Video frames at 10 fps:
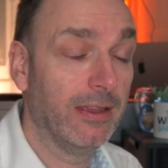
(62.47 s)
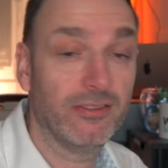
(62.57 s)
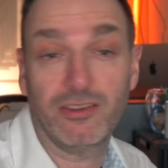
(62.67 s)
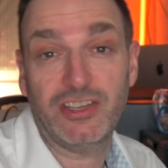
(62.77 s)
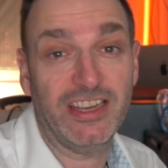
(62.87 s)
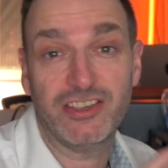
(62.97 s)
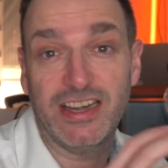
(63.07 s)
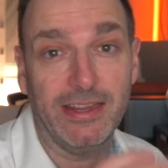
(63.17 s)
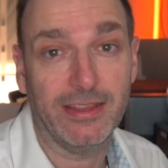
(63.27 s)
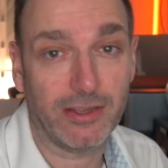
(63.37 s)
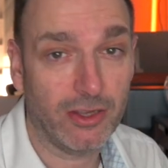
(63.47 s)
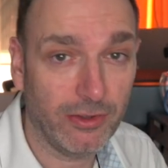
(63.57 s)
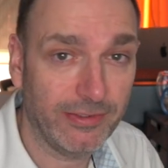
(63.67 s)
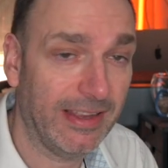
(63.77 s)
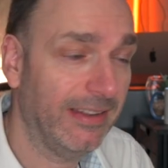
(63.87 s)
It's not changing any of the
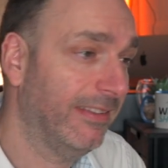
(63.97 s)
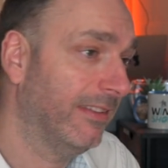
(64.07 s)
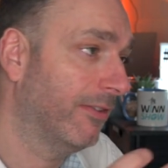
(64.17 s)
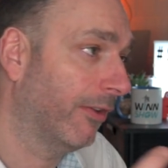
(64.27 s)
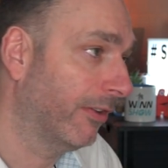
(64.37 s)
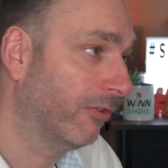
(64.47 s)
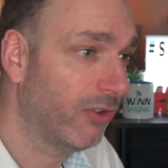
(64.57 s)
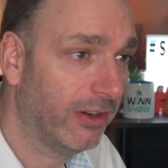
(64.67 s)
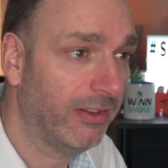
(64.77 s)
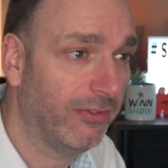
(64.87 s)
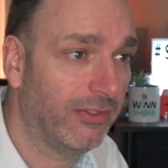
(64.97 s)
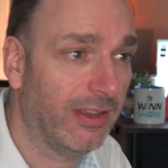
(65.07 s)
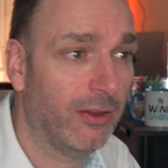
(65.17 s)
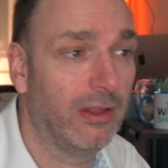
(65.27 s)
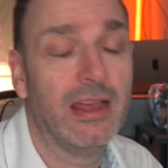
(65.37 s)
contents, it's non-destructive
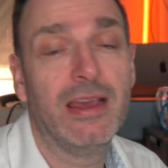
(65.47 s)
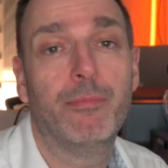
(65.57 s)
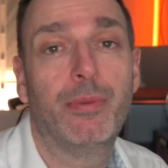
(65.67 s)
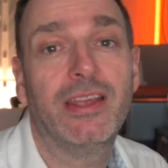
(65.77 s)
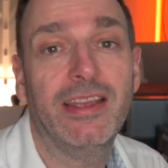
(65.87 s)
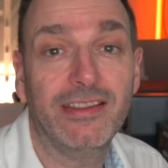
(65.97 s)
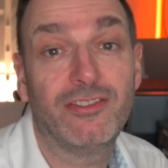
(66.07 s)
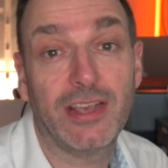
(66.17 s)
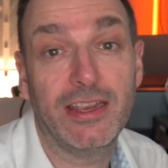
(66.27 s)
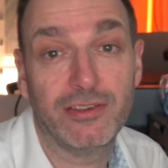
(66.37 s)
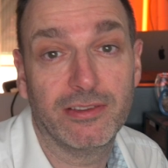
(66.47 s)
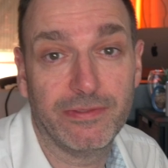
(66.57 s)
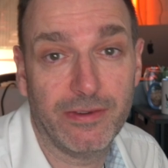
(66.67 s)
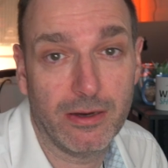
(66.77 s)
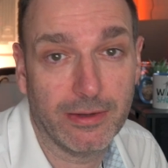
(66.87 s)
still, but it is changing the
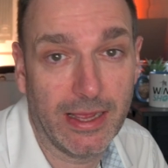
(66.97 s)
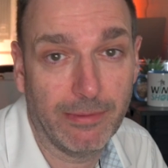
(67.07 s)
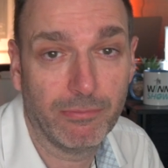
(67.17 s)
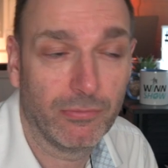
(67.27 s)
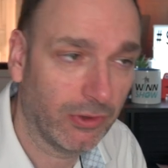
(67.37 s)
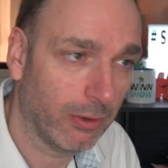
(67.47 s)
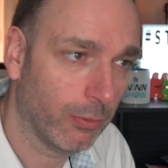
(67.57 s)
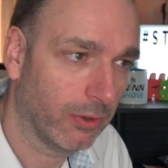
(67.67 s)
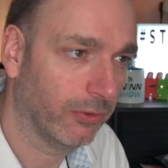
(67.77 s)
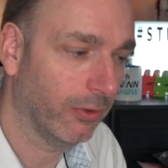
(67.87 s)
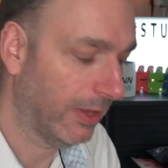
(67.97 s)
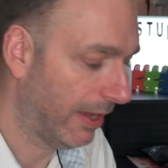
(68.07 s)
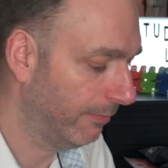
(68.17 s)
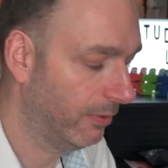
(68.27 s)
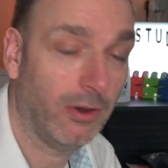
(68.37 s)
file name. So it will do
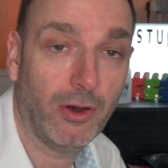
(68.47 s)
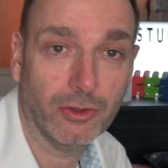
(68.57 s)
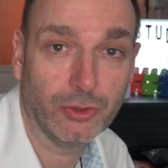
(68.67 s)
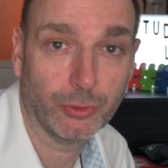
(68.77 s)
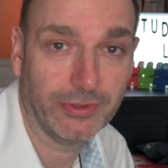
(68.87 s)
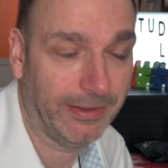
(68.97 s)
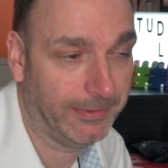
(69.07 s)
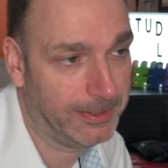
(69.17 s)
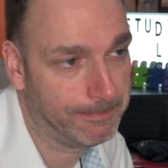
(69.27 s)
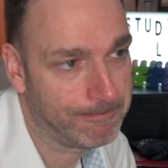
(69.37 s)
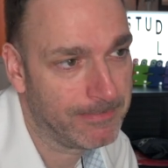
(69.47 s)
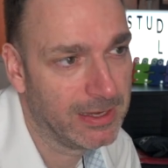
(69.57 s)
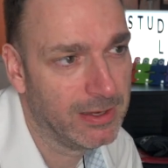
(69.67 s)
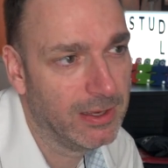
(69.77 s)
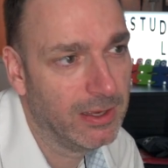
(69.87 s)
that on your disk.
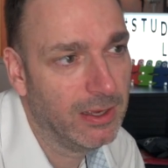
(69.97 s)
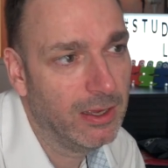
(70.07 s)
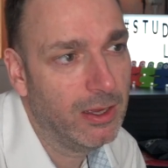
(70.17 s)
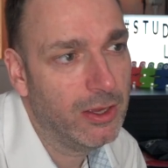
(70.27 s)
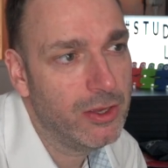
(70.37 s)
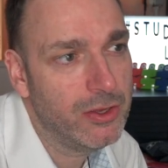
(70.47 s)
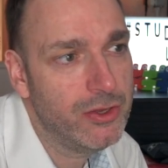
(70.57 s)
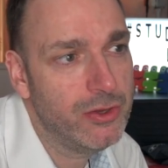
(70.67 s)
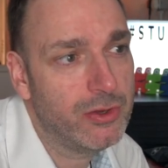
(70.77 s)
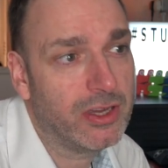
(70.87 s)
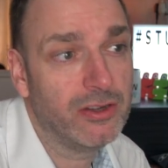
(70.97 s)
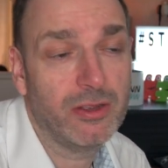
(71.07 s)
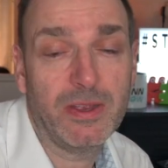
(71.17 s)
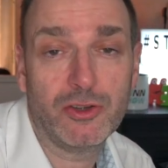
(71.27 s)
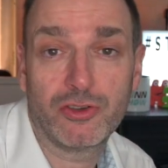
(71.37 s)
You can
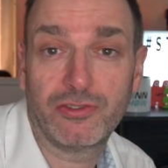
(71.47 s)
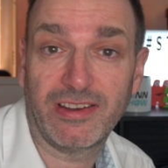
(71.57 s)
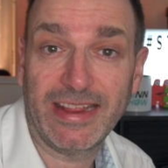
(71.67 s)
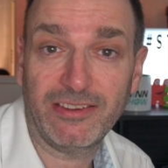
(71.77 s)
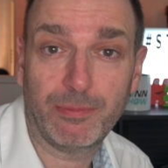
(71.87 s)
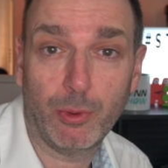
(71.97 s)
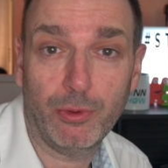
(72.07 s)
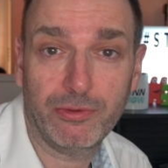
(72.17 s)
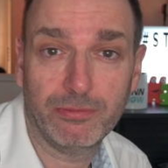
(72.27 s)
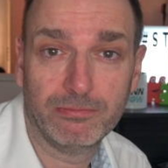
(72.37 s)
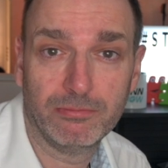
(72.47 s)
do it just on export.